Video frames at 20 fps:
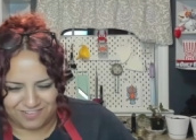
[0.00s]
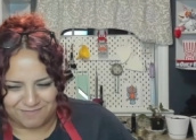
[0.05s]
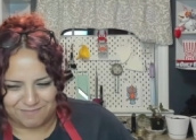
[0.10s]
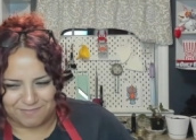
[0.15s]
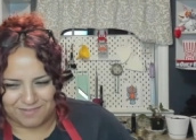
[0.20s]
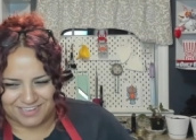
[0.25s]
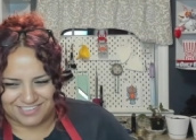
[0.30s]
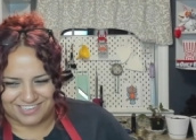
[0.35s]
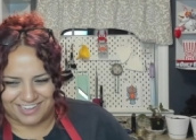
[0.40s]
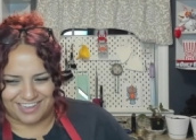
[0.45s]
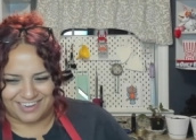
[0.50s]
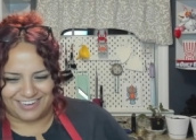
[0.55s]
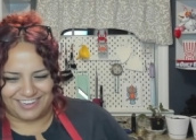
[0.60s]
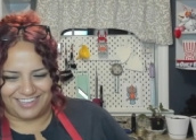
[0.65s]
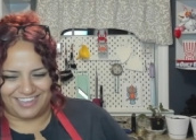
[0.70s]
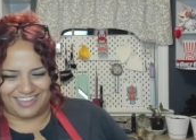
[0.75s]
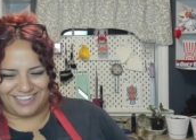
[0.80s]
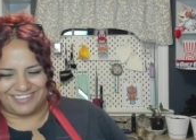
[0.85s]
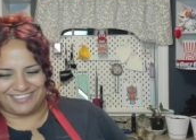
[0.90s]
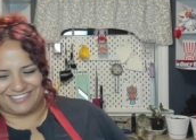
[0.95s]
My tiny
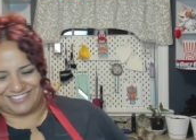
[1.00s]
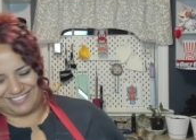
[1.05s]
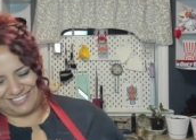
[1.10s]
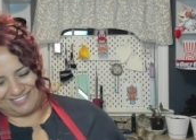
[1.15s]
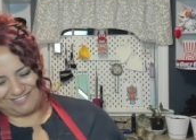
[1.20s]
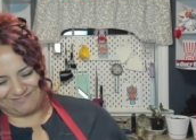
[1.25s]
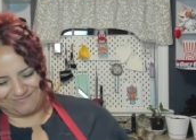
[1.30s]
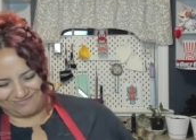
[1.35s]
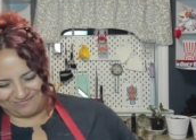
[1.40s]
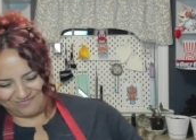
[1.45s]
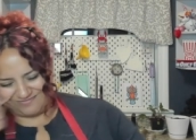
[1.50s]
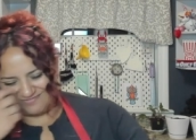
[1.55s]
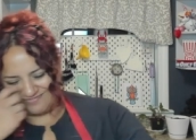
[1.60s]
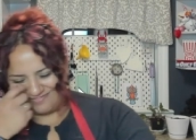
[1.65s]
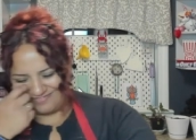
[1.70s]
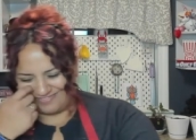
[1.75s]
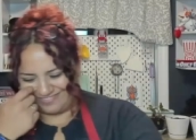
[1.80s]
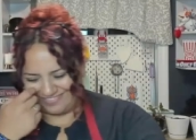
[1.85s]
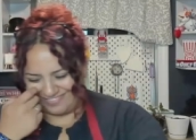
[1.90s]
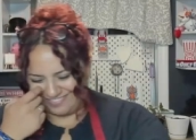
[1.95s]
hands.
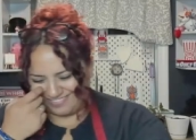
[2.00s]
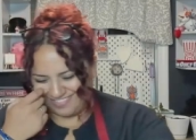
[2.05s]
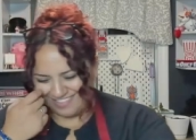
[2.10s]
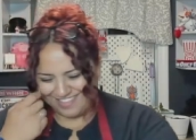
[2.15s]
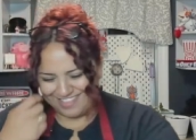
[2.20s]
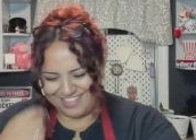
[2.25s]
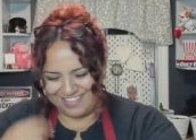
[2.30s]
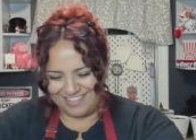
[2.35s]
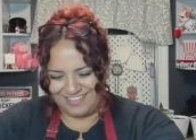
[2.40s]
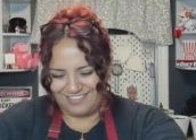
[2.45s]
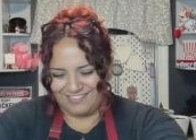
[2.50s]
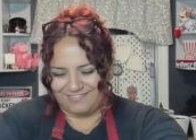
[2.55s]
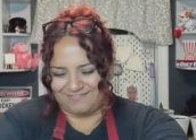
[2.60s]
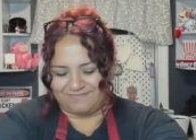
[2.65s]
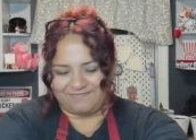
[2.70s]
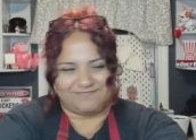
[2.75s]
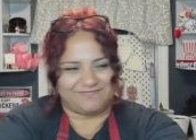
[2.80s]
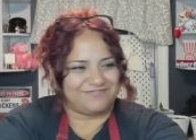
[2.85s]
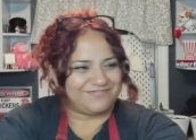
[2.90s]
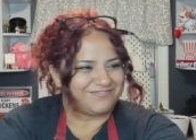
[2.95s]
Welcome
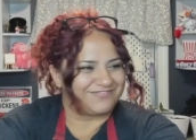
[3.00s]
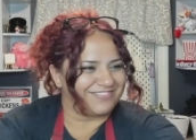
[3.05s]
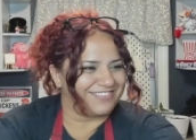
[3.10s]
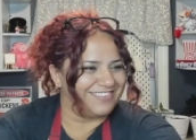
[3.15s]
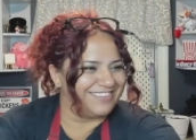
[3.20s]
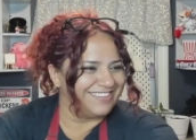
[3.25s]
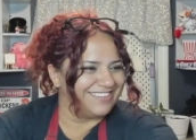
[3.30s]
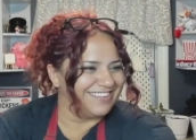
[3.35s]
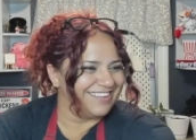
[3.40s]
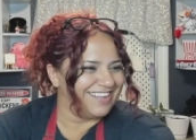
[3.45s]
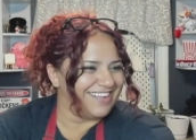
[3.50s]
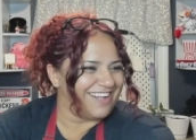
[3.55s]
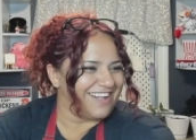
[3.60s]
to the family.